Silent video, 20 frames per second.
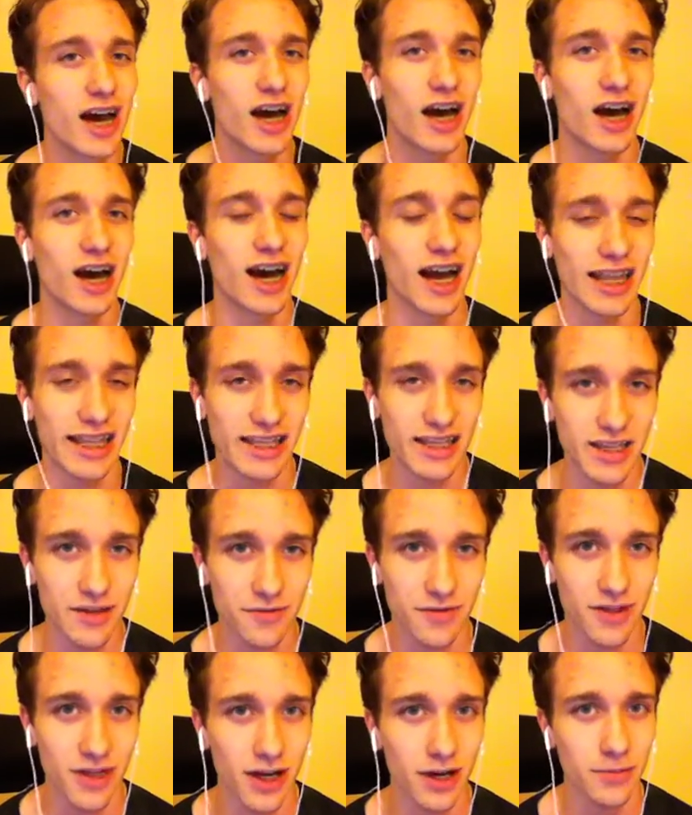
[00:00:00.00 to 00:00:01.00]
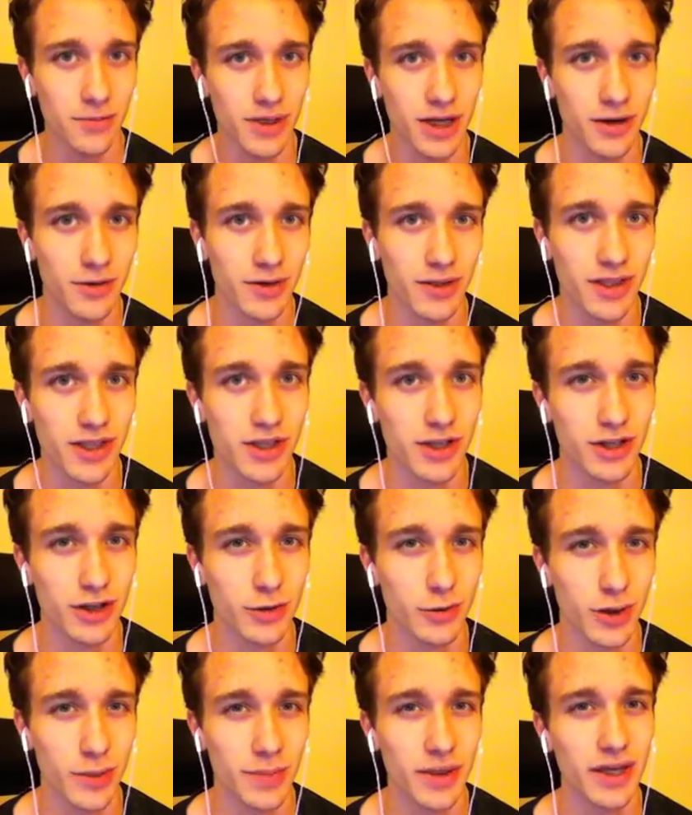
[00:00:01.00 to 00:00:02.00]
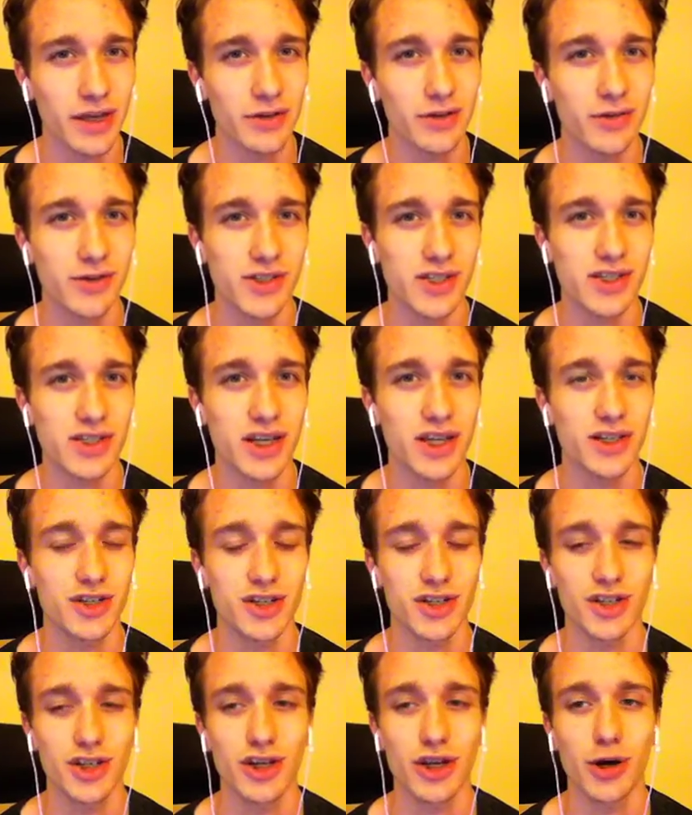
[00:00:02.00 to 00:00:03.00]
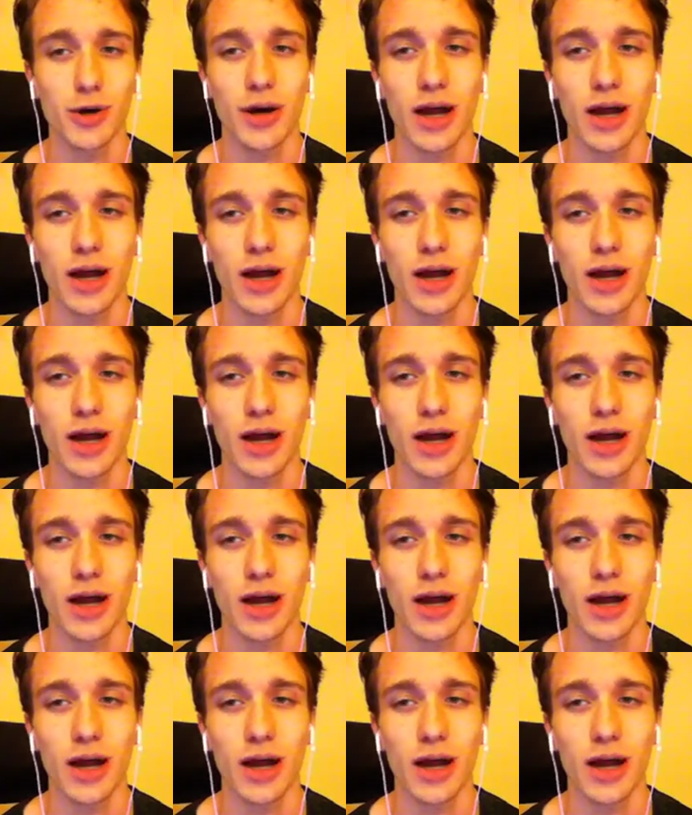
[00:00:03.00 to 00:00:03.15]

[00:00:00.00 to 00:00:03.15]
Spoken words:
I can definitely help you out with it. You're going to want to pay close attention.